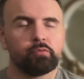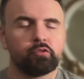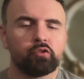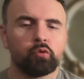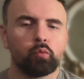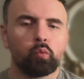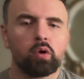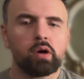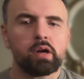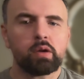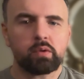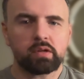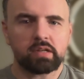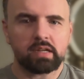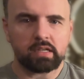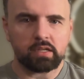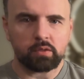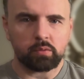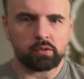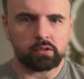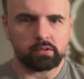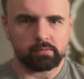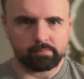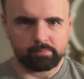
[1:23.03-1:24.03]
So why would
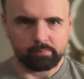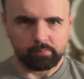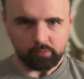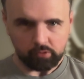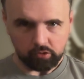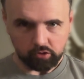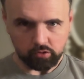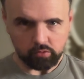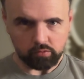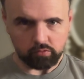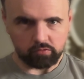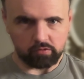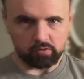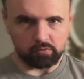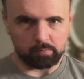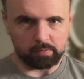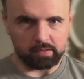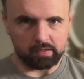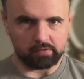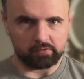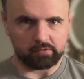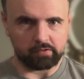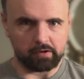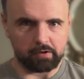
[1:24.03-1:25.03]
anyone use this
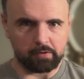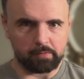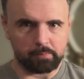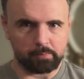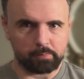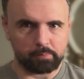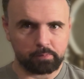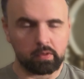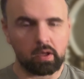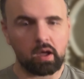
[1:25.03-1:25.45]
playstyle?